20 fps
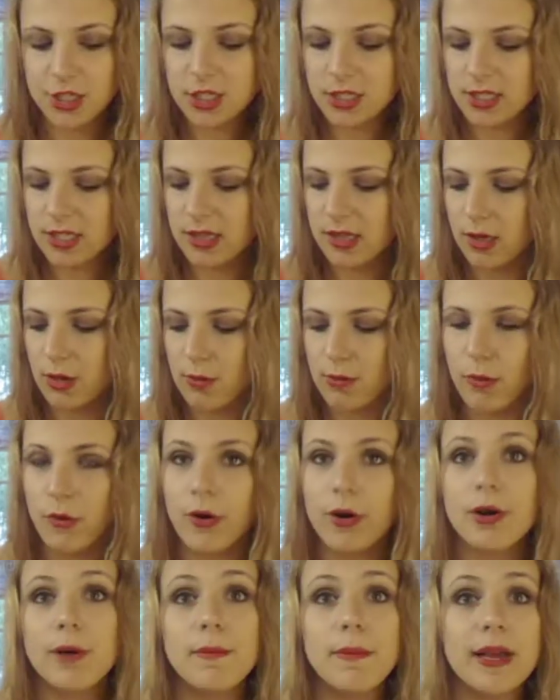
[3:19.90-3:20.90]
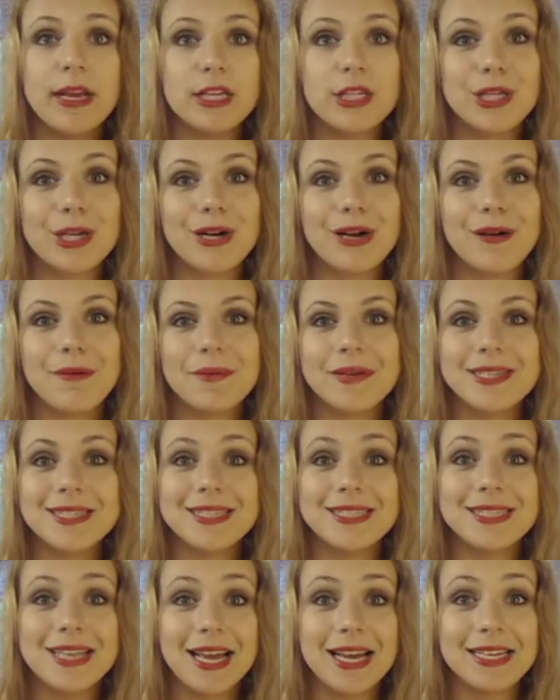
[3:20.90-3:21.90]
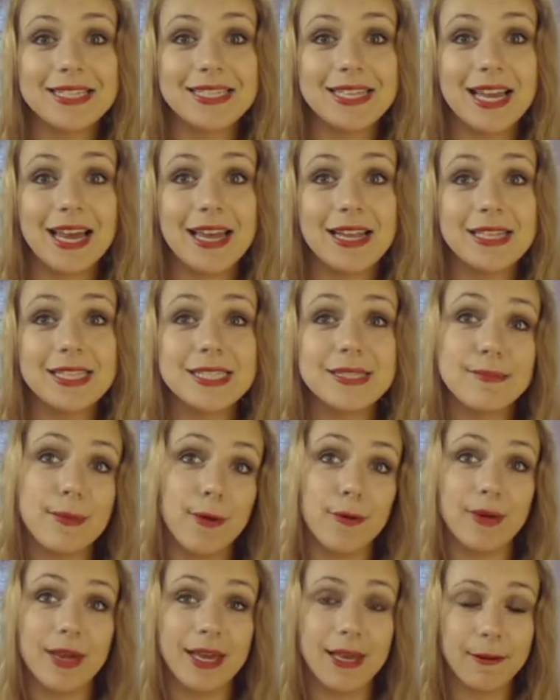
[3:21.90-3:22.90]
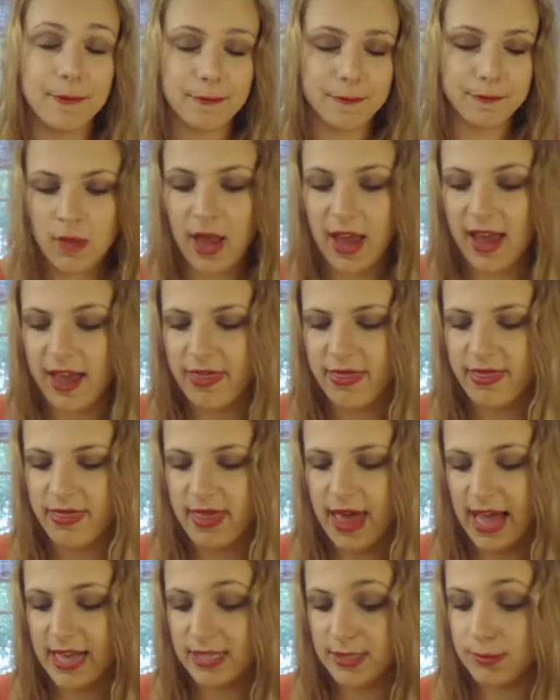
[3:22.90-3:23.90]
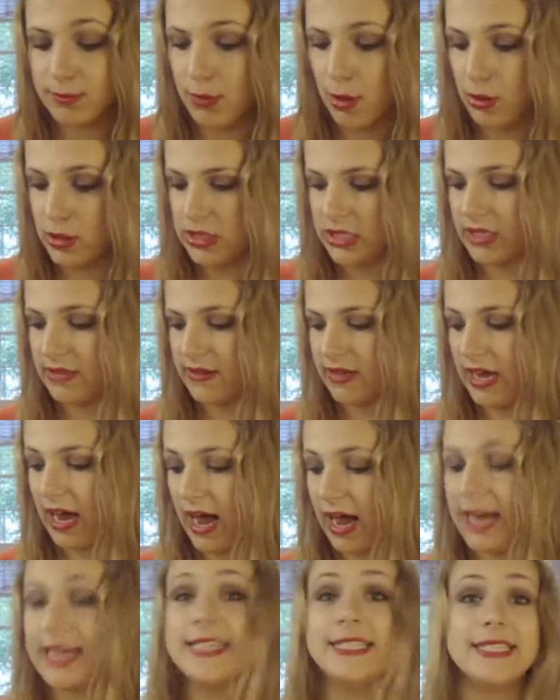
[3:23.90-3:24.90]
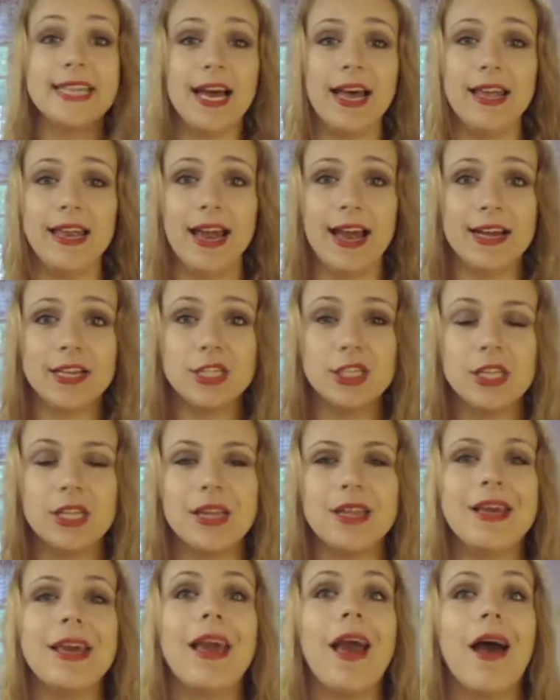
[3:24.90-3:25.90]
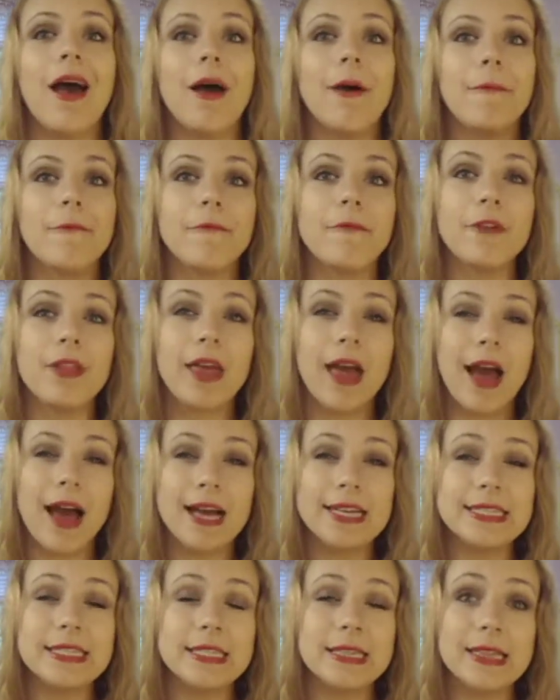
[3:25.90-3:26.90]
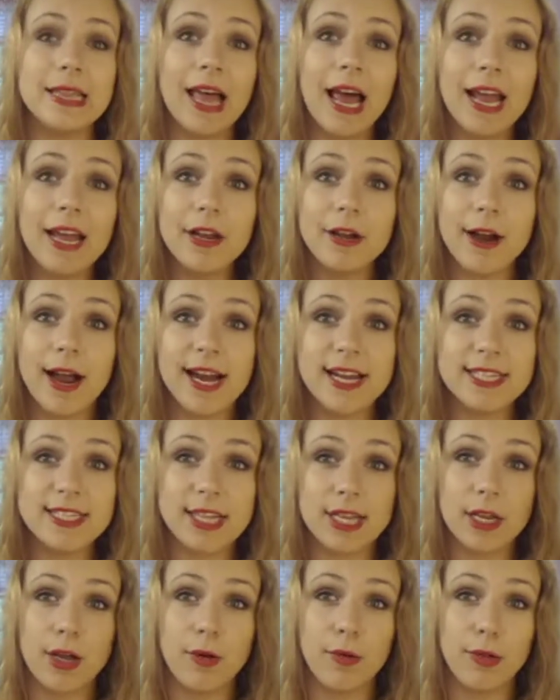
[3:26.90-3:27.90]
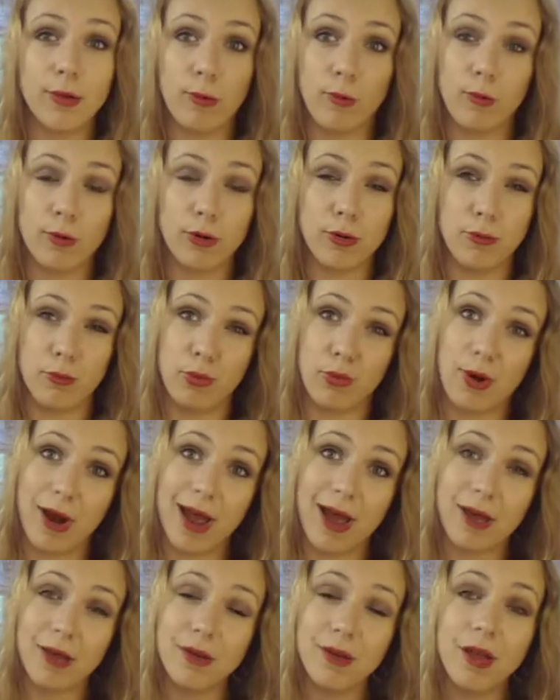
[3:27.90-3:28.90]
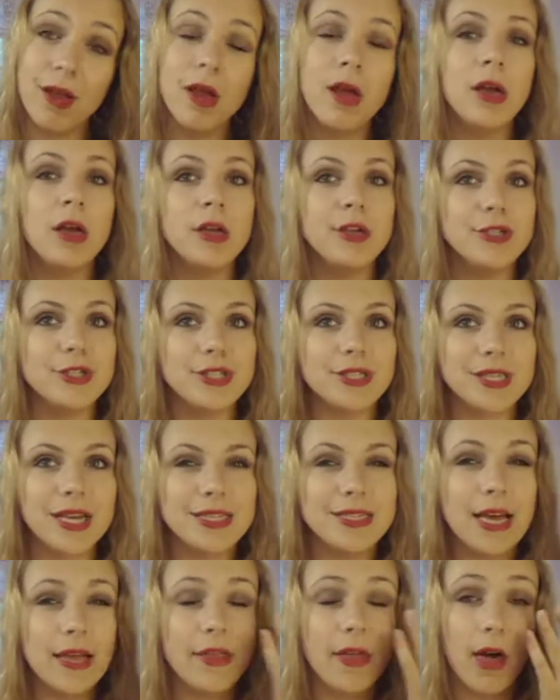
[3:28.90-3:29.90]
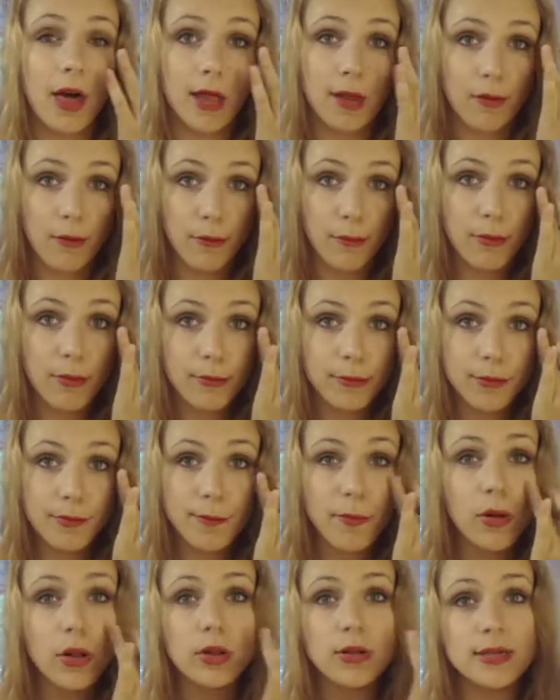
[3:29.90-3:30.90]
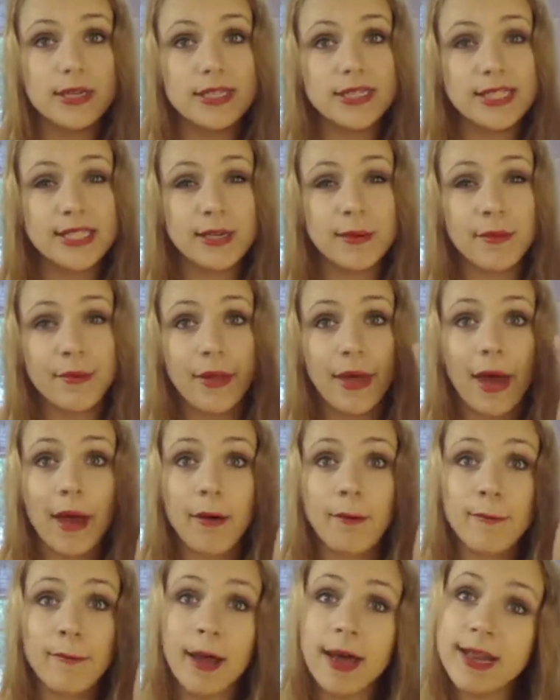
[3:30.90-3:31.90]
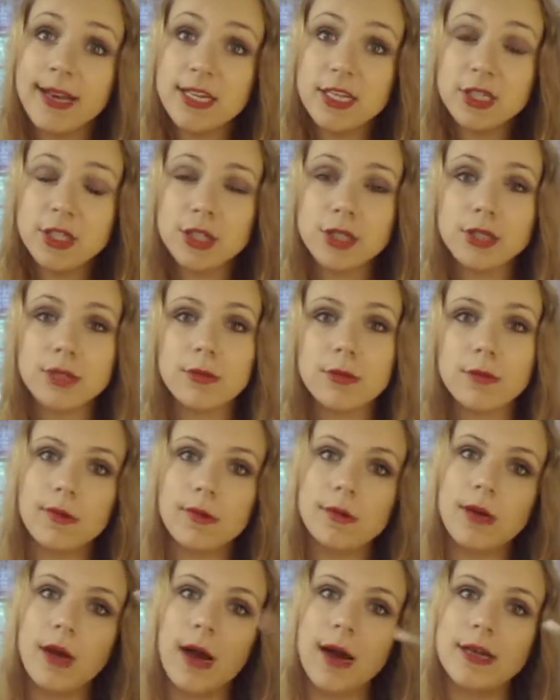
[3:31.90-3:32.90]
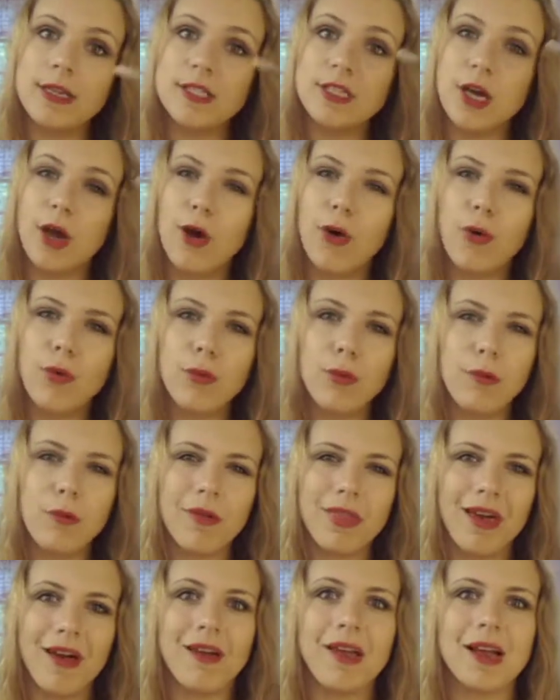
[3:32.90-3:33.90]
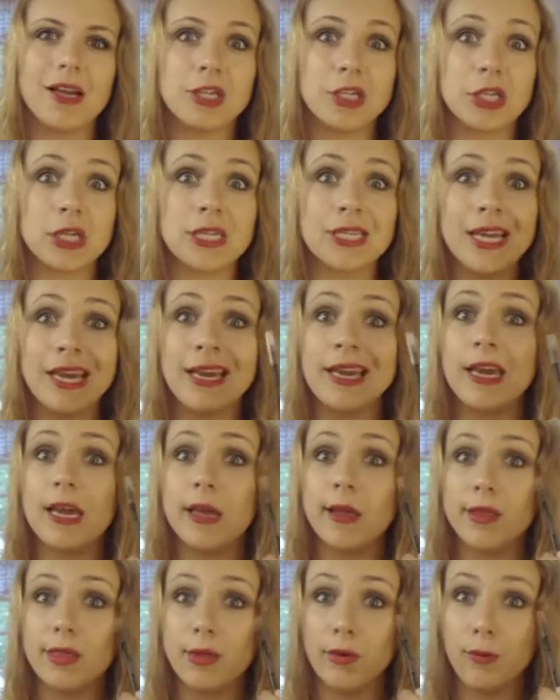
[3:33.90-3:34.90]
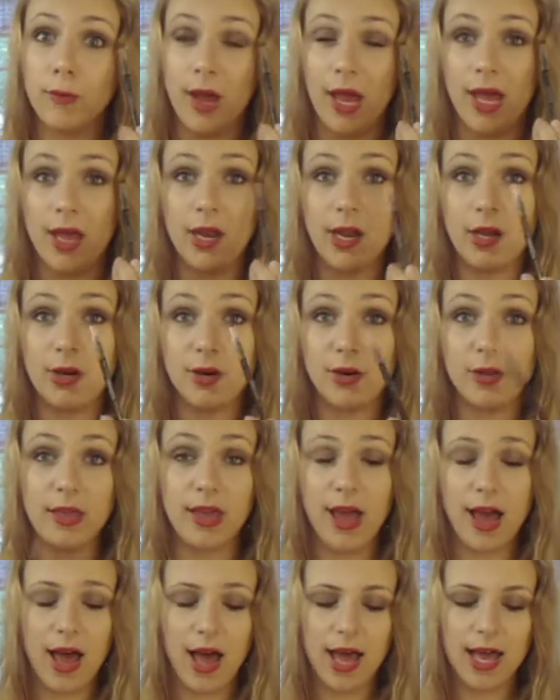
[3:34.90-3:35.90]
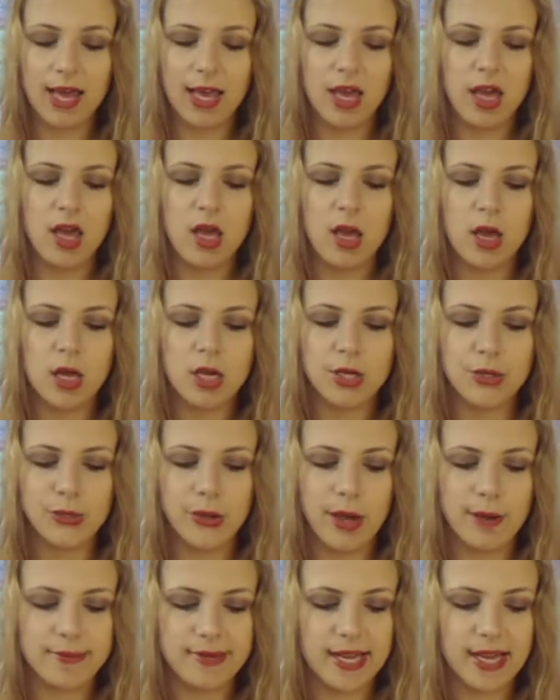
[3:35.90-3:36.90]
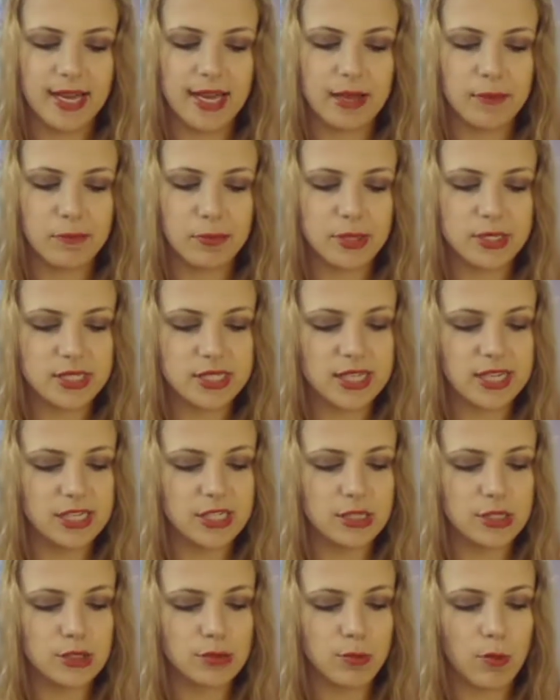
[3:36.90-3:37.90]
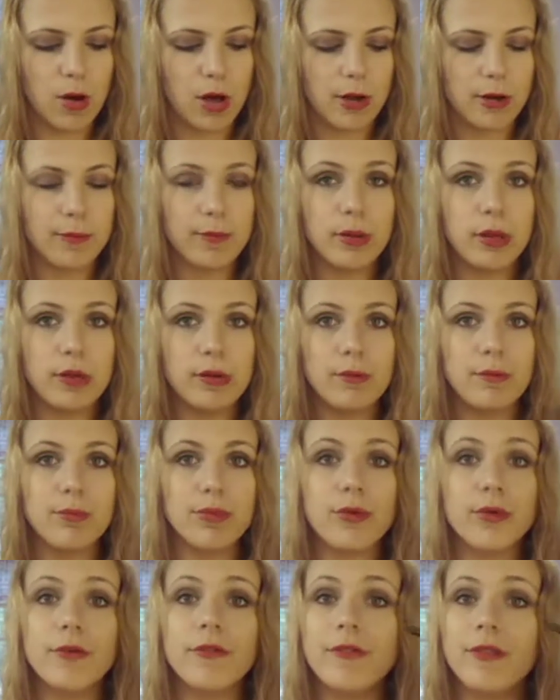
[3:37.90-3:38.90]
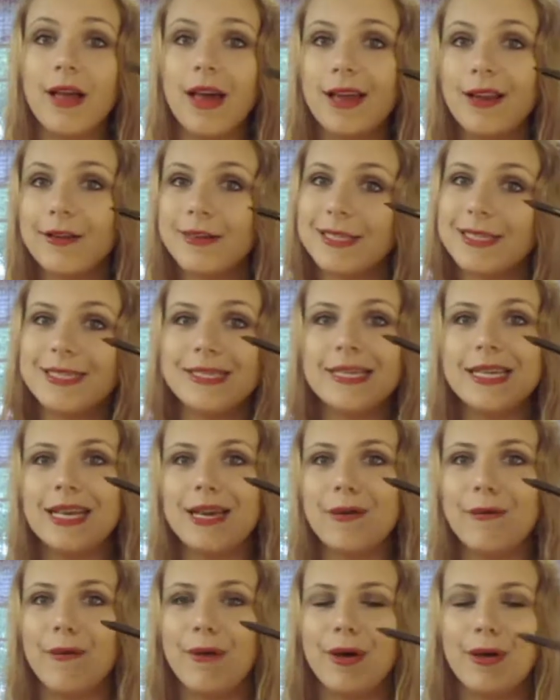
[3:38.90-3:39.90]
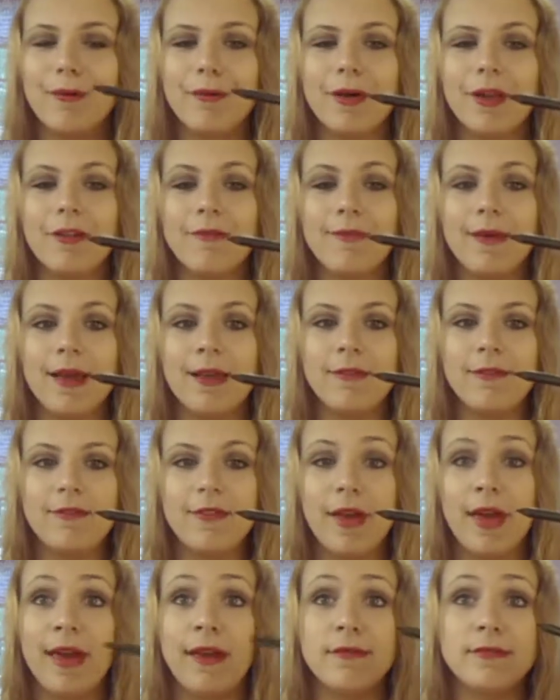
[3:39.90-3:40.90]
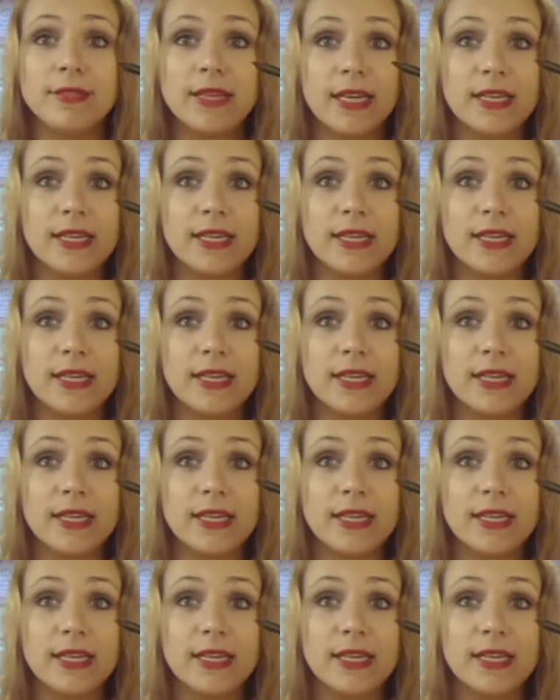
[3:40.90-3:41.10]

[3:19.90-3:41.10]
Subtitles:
just a little more to make sure it was nice and smoky. And that's most of the eye done, actually. For the eyes liner, I decided to go with a warm brown, just because I thought it would pull in some of that reddish tone without actually taking the red under the eye. So I'm taking Prestige's waterproof liner in Teakwood, one of my faves,